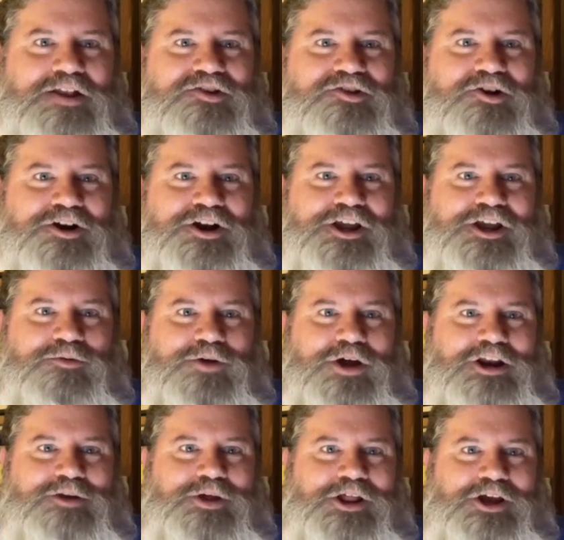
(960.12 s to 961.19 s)
starting to get
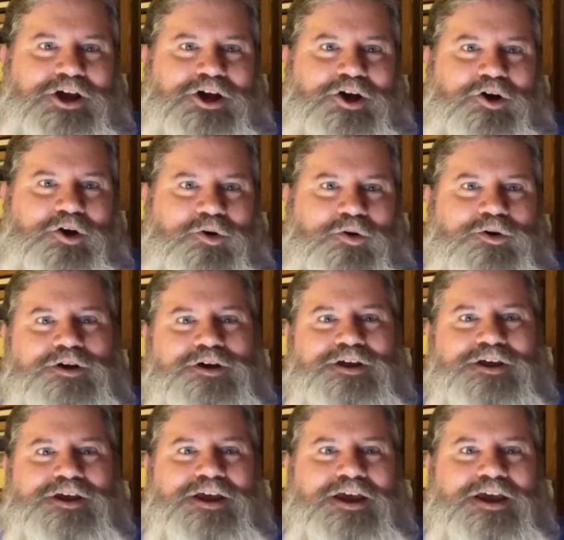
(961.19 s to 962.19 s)
ready to be like, uh-oh. Mm-hmm.